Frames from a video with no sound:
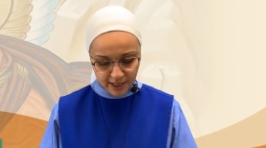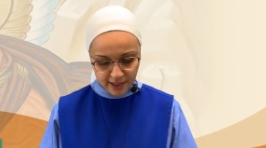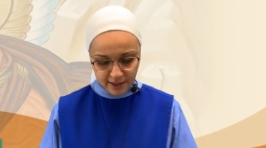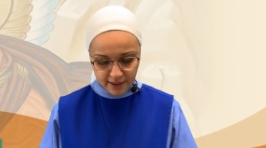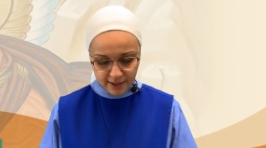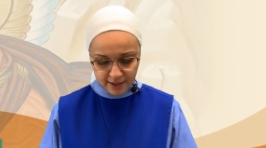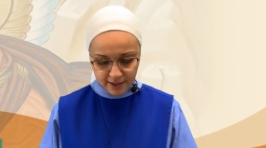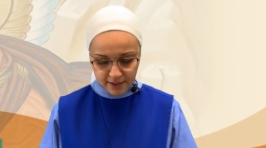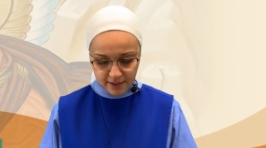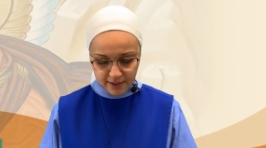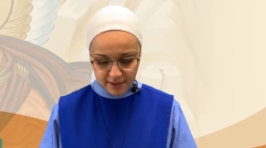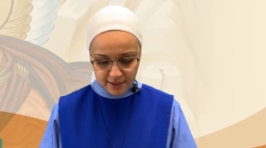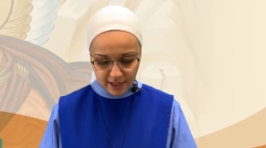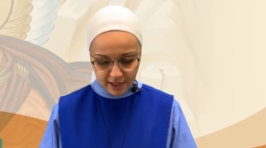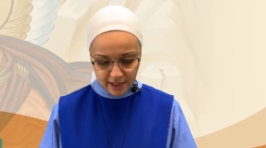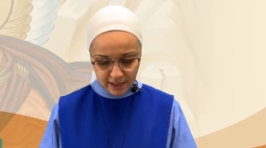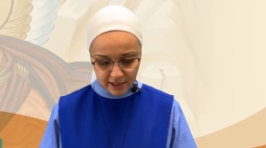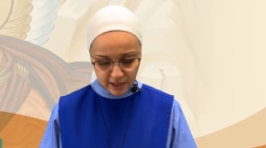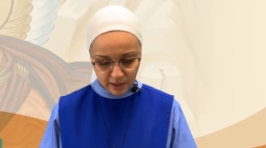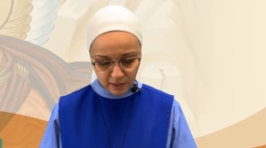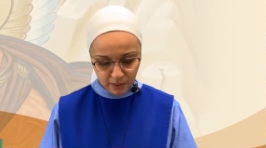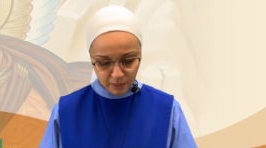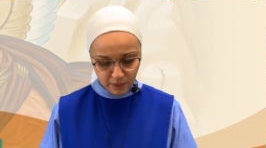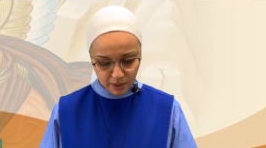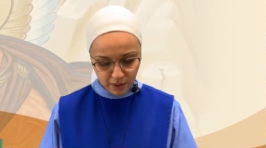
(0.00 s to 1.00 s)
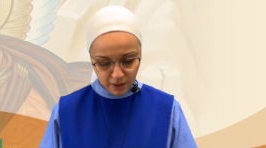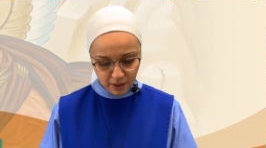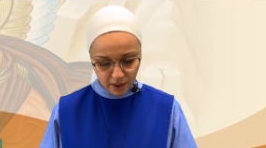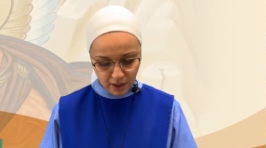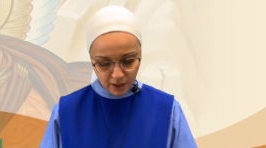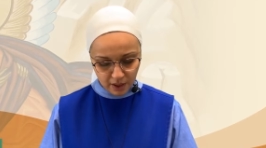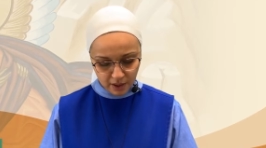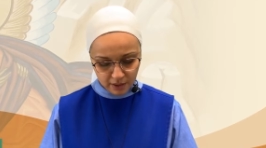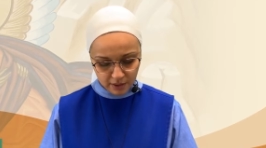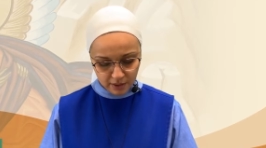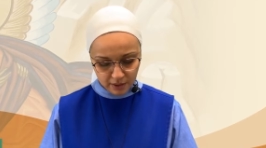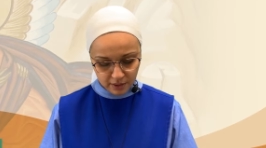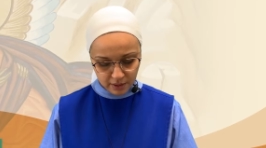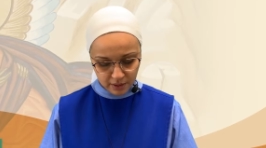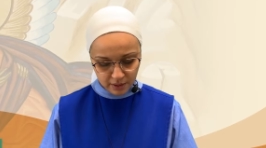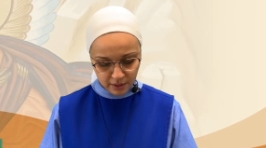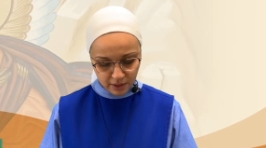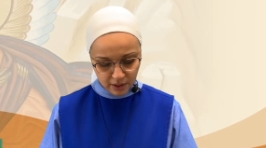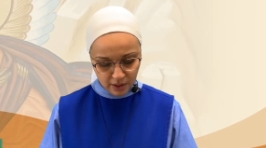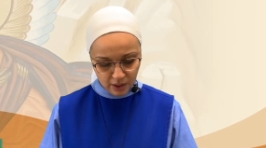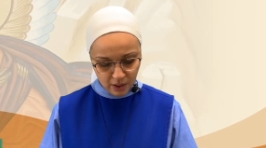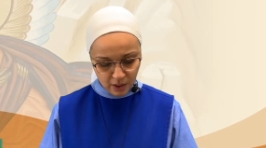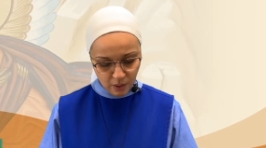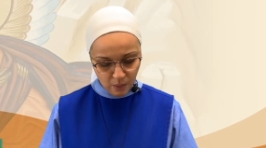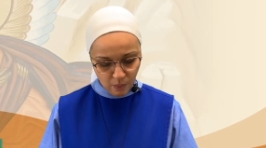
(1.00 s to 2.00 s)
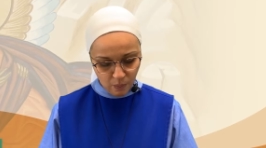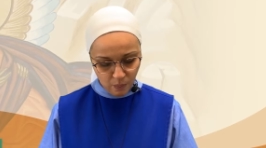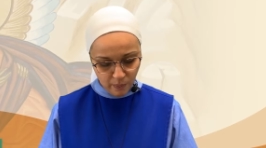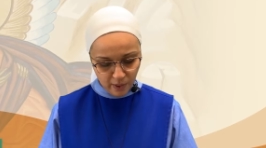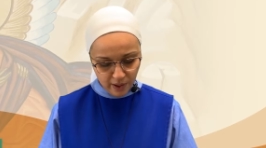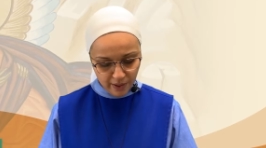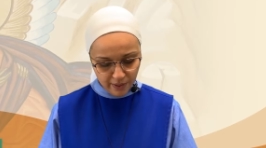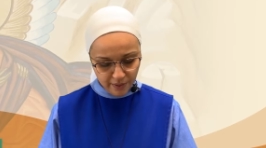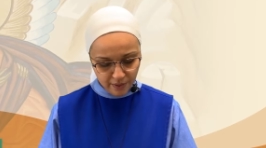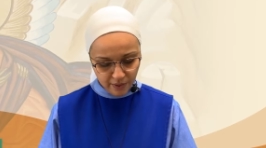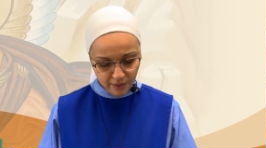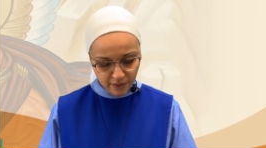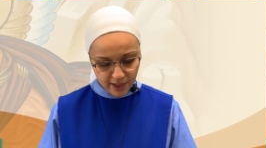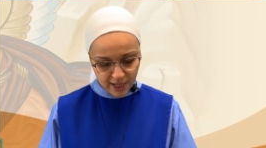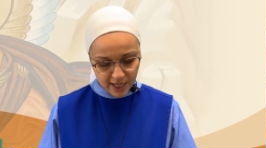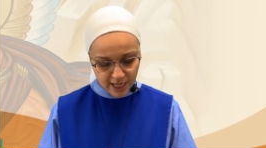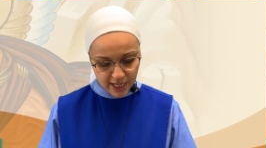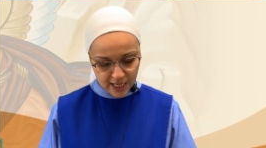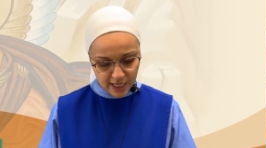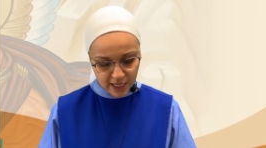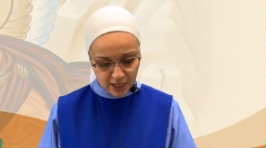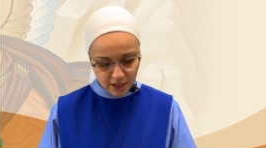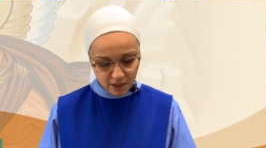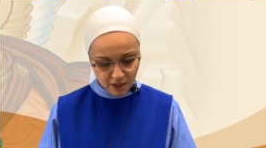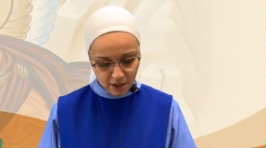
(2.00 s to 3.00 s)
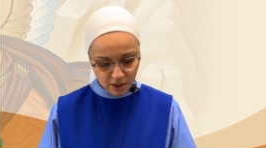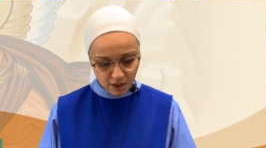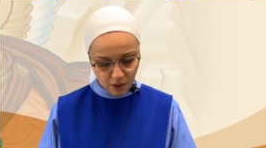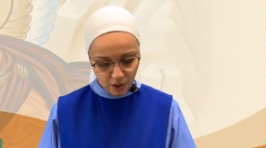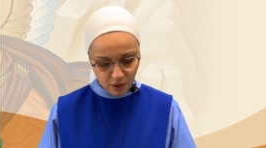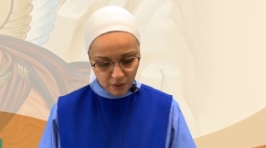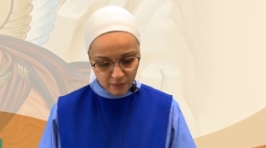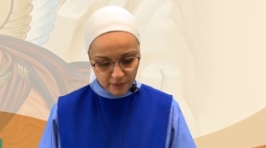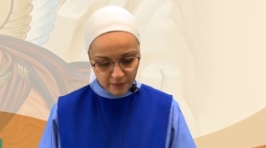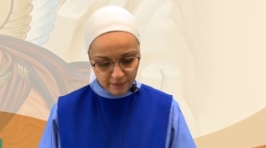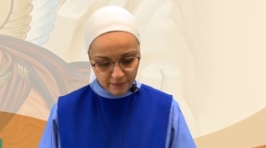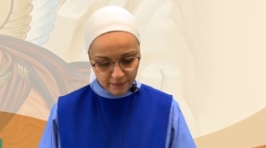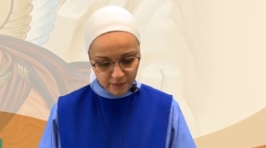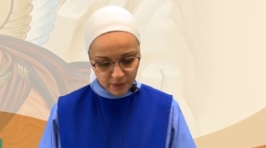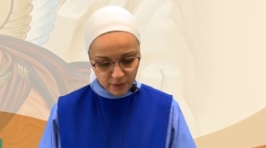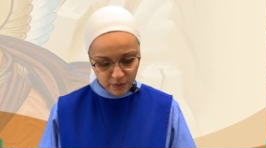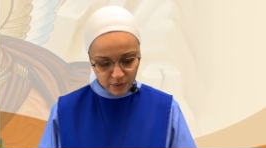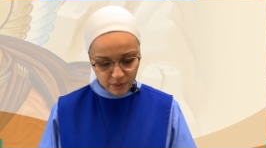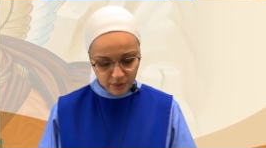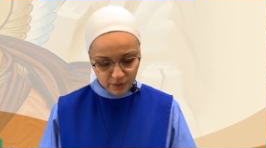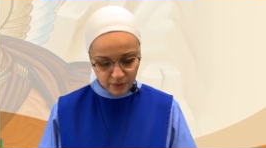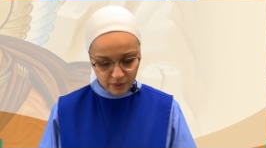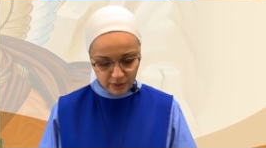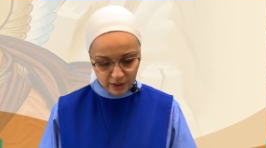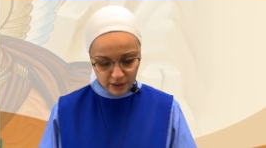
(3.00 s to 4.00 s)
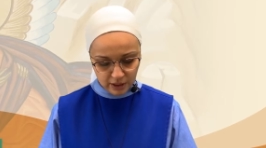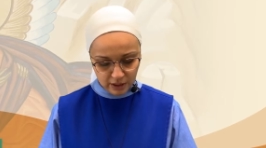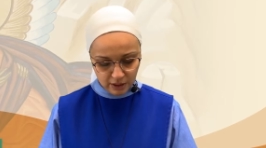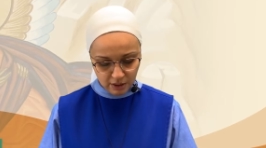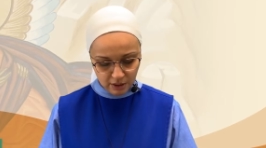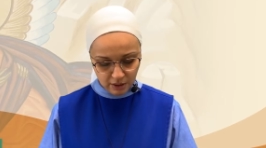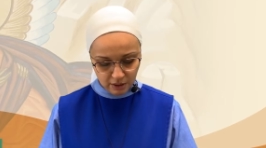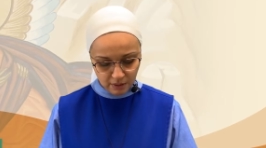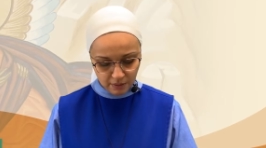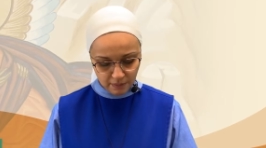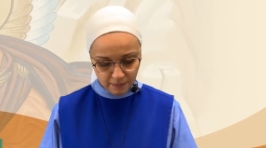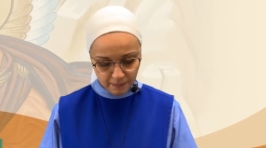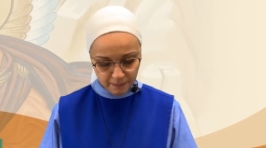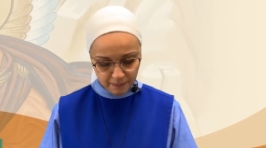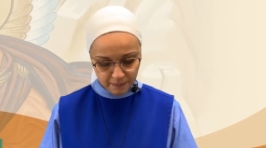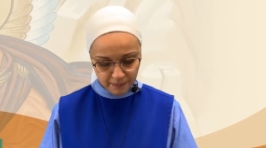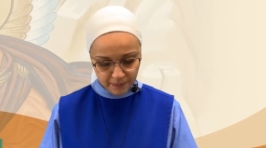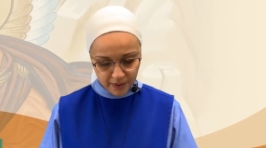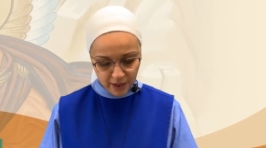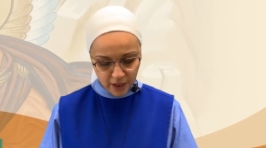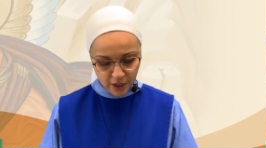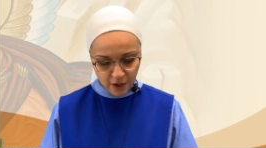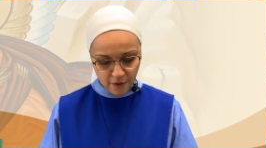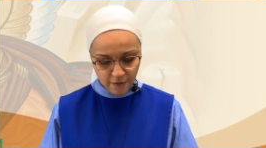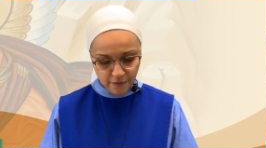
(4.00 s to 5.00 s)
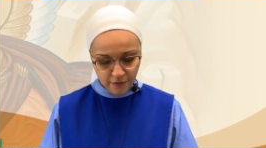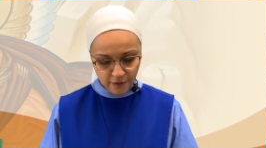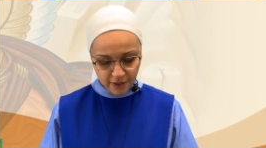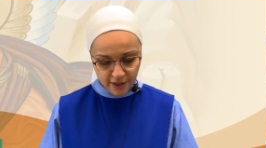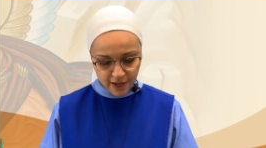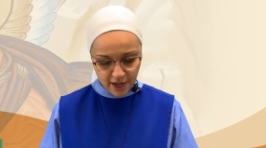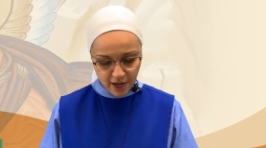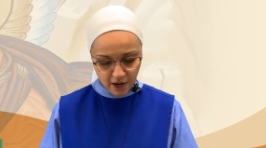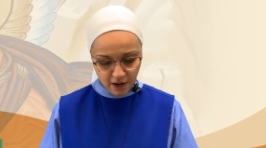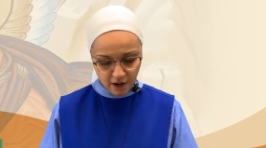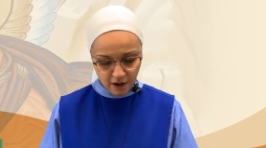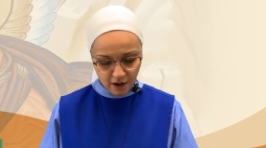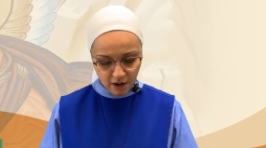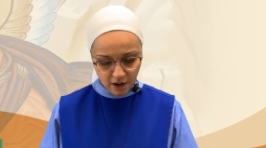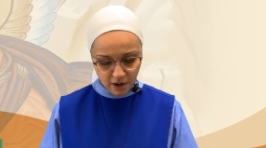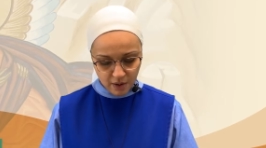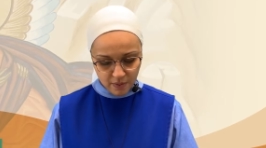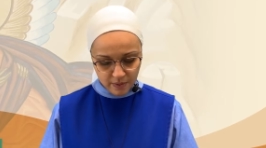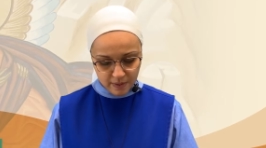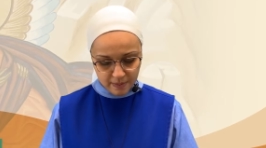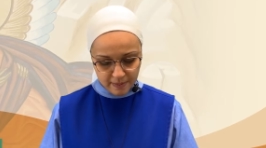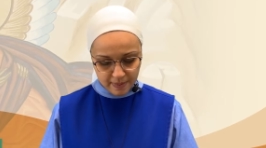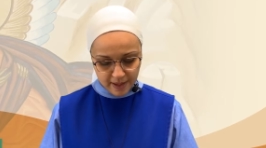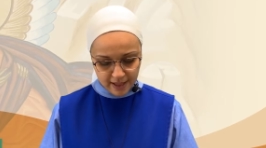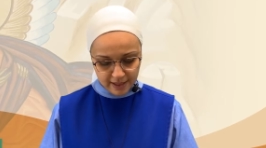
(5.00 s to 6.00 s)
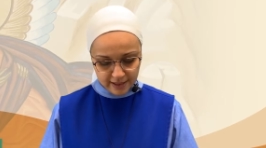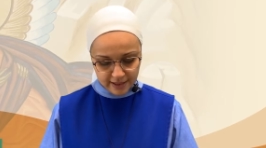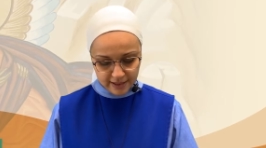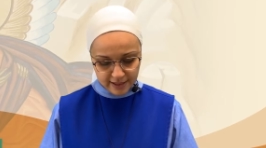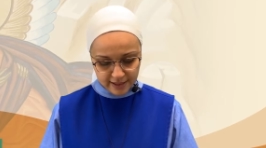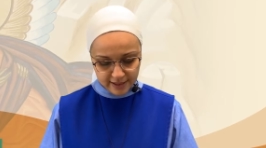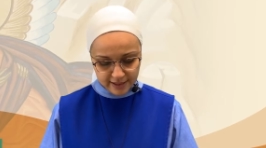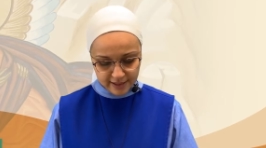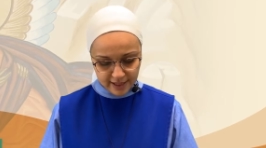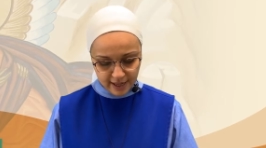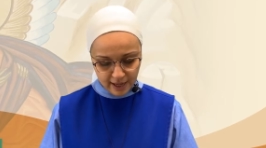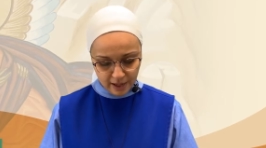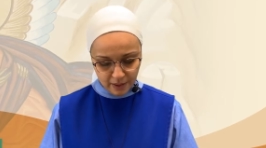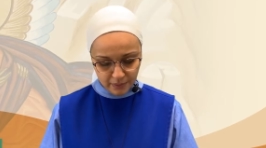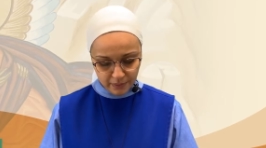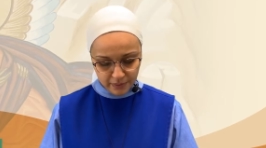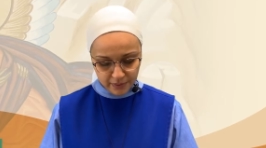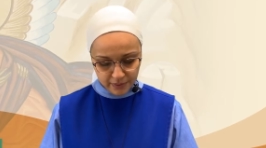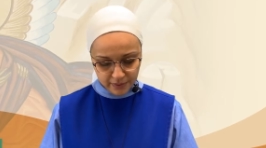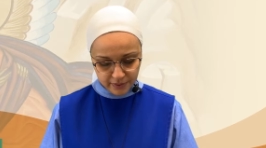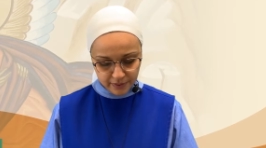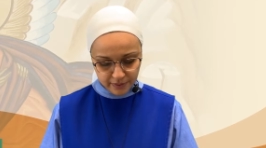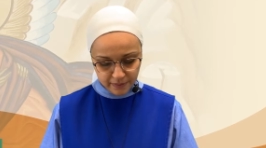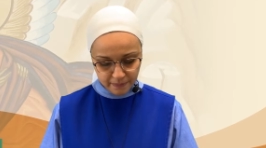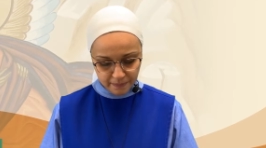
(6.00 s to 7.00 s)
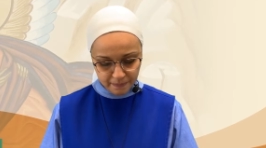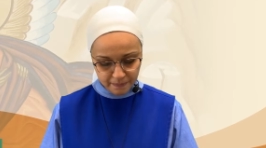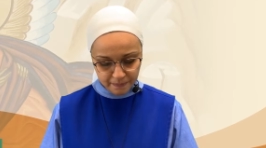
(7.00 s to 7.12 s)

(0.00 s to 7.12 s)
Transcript: thus says the Lord God, whether they hear or refuse to hear, for they are a rebellious house.